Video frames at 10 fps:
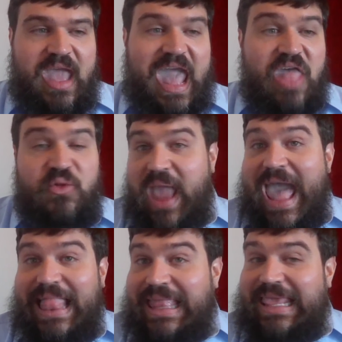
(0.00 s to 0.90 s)
And the
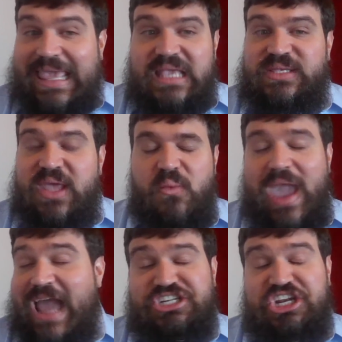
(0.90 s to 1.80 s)
reality is that we
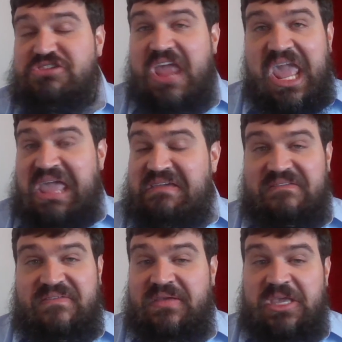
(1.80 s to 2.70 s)
actually don't
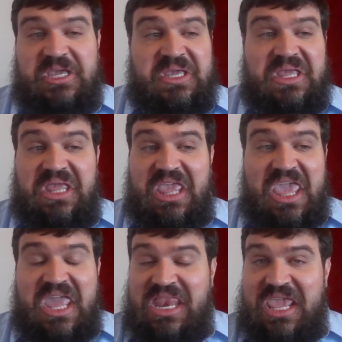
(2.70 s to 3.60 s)
have
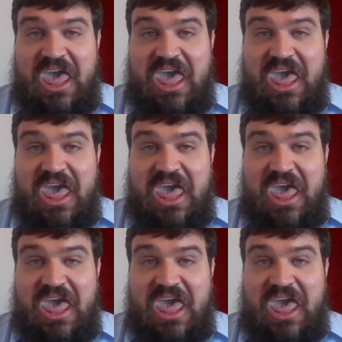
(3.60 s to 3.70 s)
any